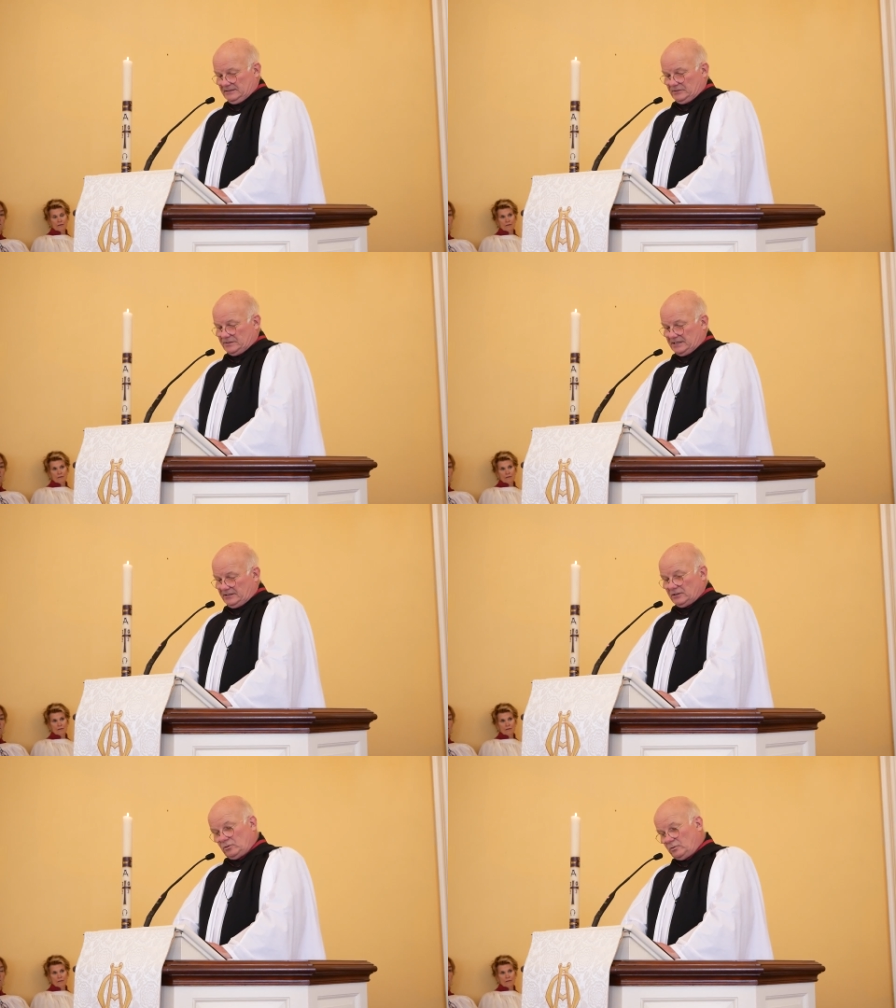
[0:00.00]
You see,
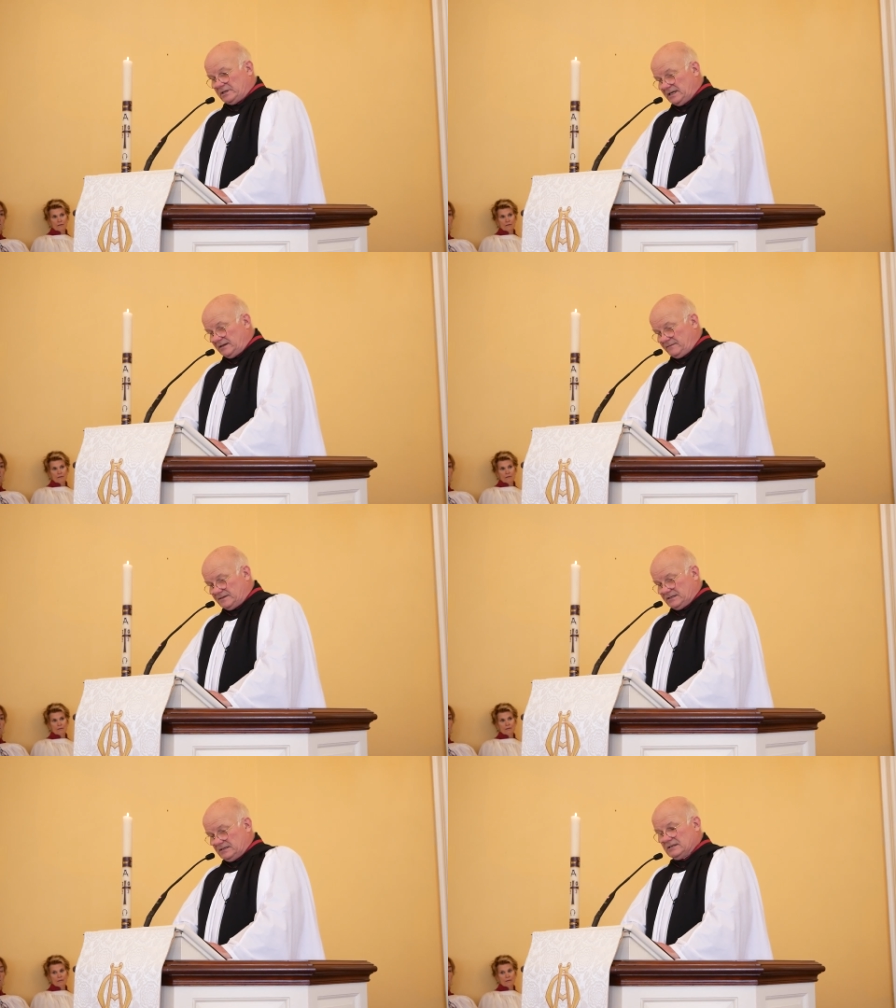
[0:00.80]
the Lord
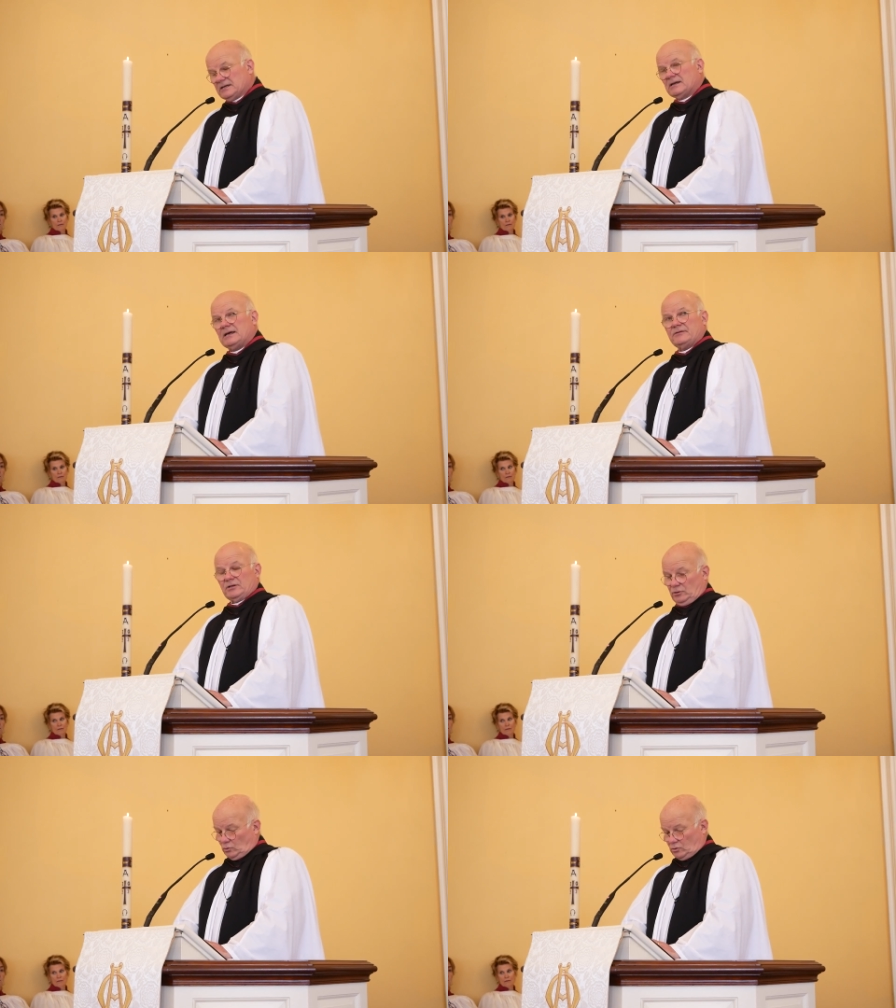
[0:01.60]
gives and the
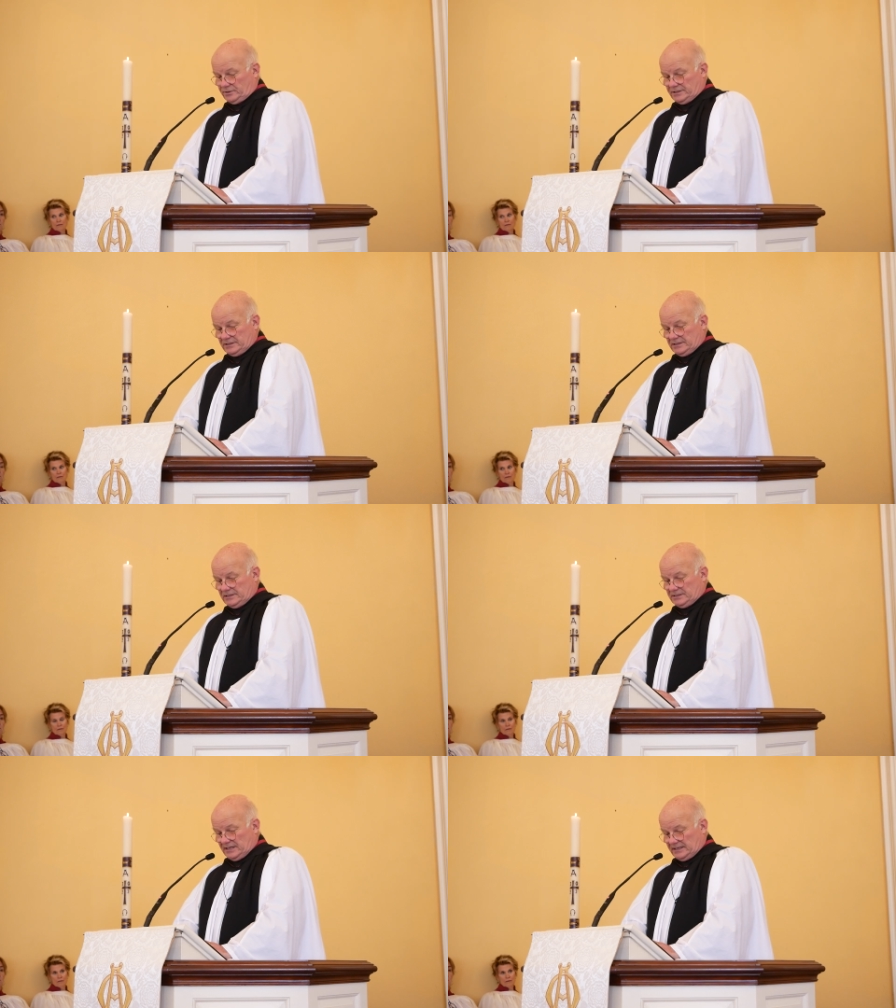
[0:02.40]
Lord
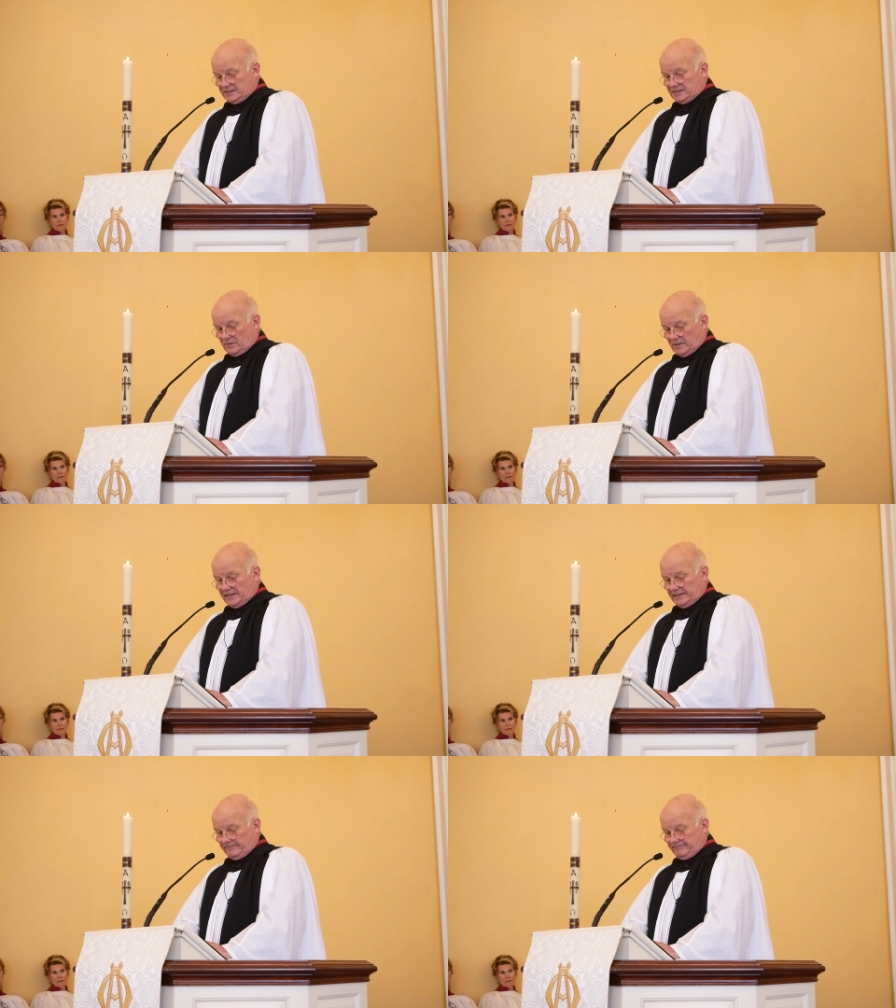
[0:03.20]
takes away.